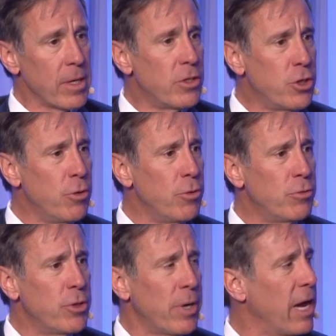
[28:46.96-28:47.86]

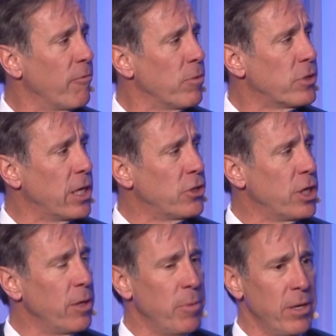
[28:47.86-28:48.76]
2.5%
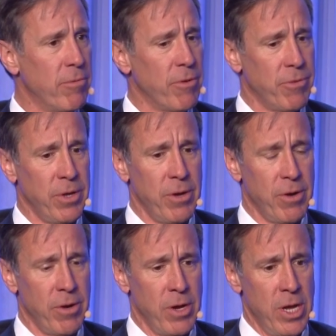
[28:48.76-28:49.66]
GDP growth a
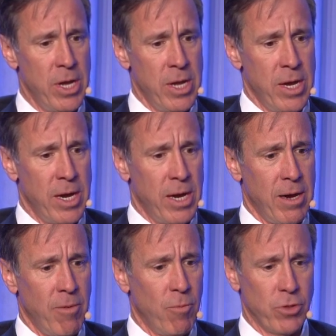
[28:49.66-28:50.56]
year.
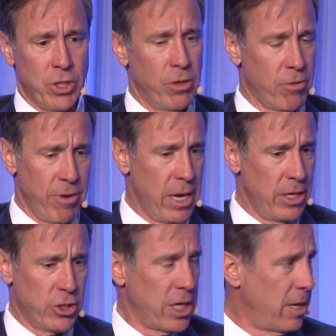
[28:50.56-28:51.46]
We're still creating
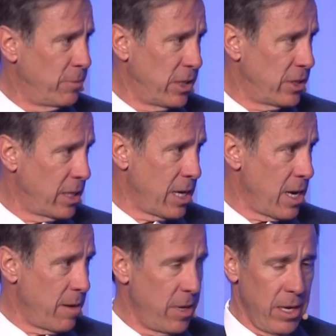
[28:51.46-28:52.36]
jobs as an
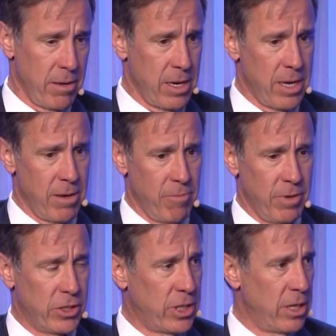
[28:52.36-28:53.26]
economy. We
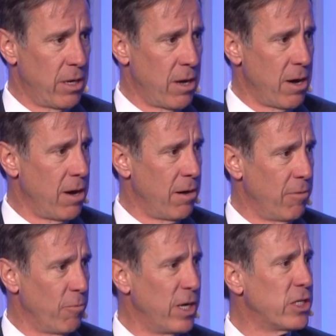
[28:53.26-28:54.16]
still are
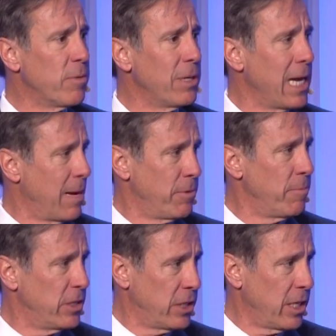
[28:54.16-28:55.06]
reasonably
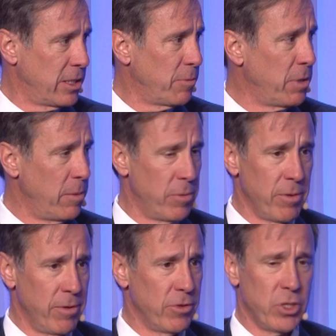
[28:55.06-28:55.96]
optimistic as a people.
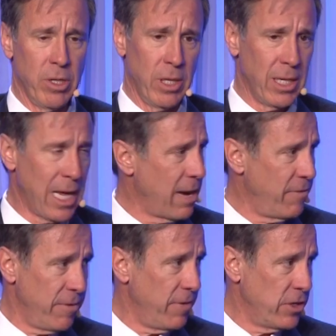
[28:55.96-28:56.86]
There's still a lot of
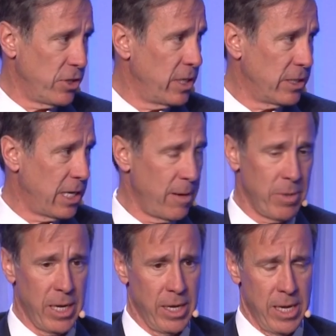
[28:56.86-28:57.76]
innovation that's
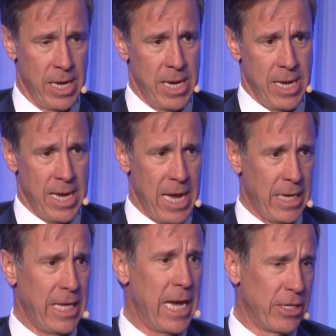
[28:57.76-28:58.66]
happening. And
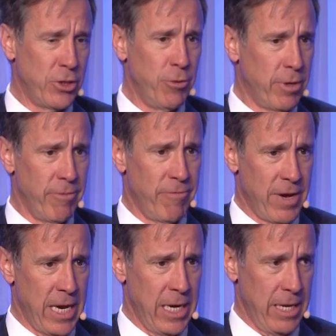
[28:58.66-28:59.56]
yes, you can
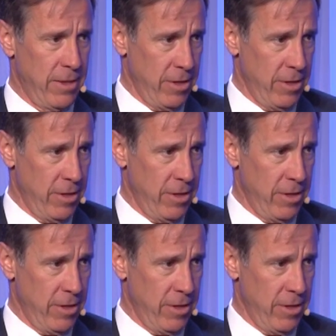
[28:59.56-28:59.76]
find in the